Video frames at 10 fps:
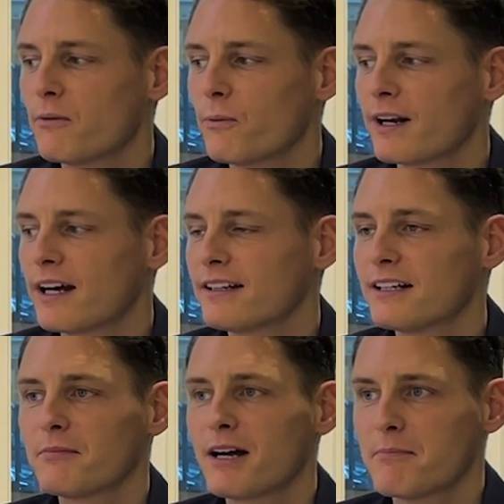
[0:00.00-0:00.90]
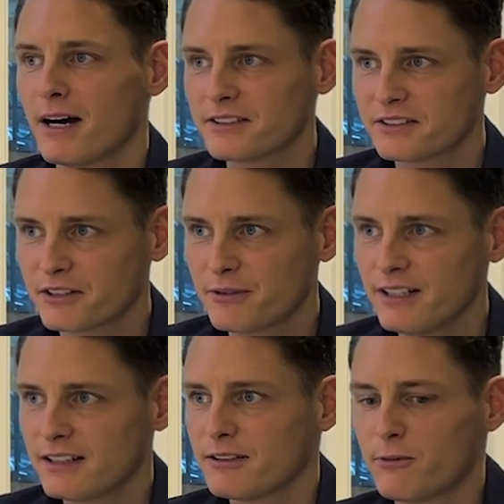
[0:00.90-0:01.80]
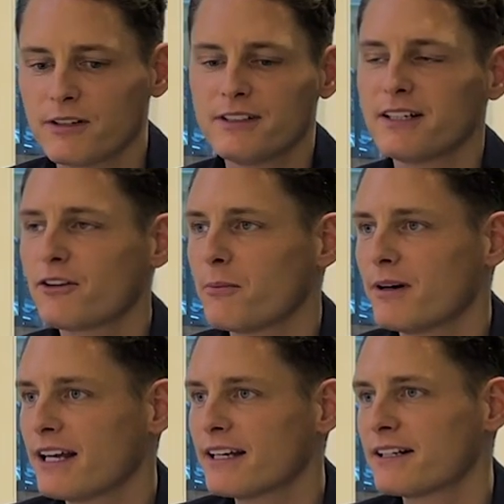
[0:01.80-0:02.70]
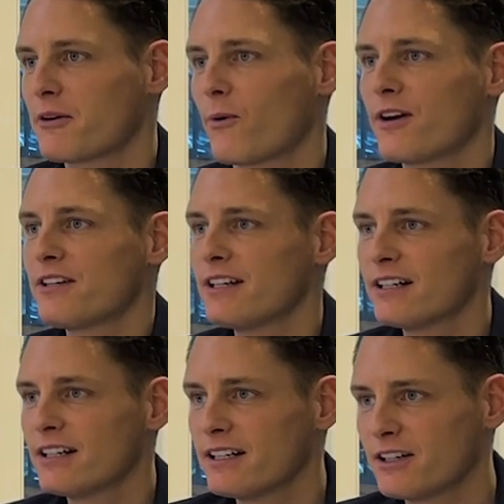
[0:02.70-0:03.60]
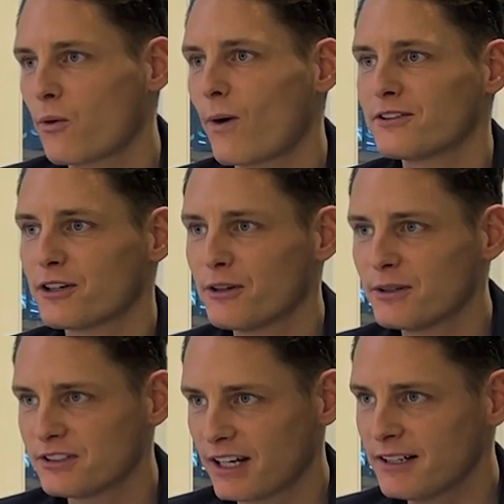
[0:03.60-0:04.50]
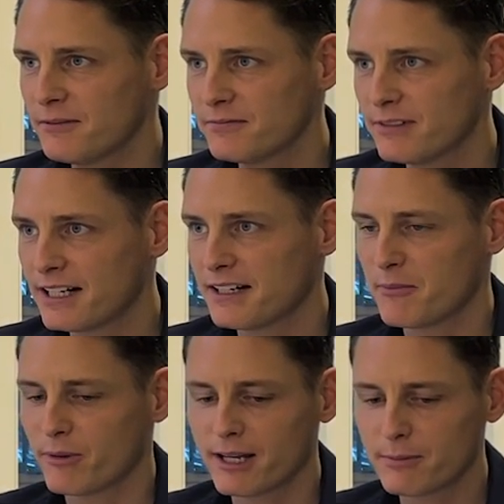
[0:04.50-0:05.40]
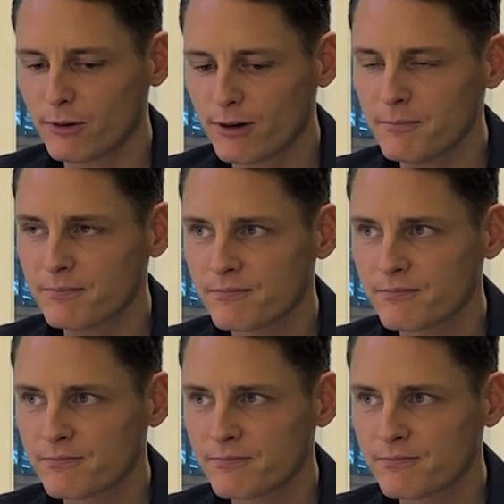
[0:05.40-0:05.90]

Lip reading: when I did my master's degree. I did 1 year in Copenhagen and 1 year in Guangzhou in China at an MBA program.